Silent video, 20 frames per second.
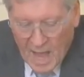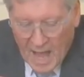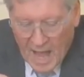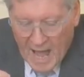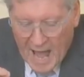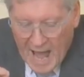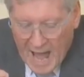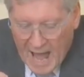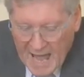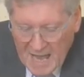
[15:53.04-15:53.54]

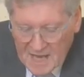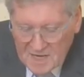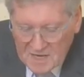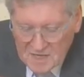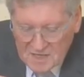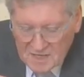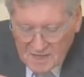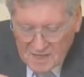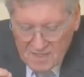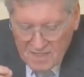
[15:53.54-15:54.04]

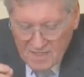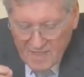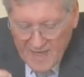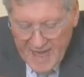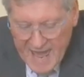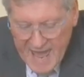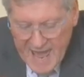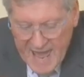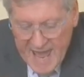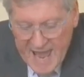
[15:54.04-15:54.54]
and
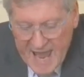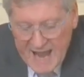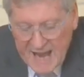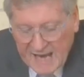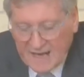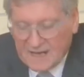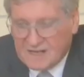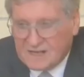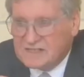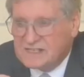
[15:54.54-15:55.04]

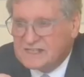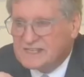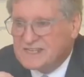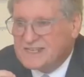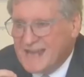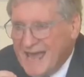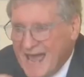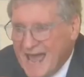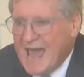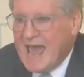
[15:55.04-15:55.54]
they
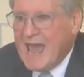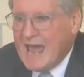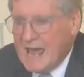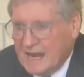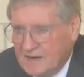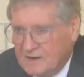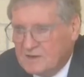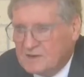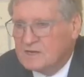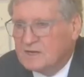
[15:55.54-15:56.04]

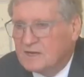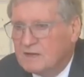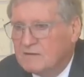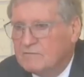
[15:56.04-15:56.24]
said,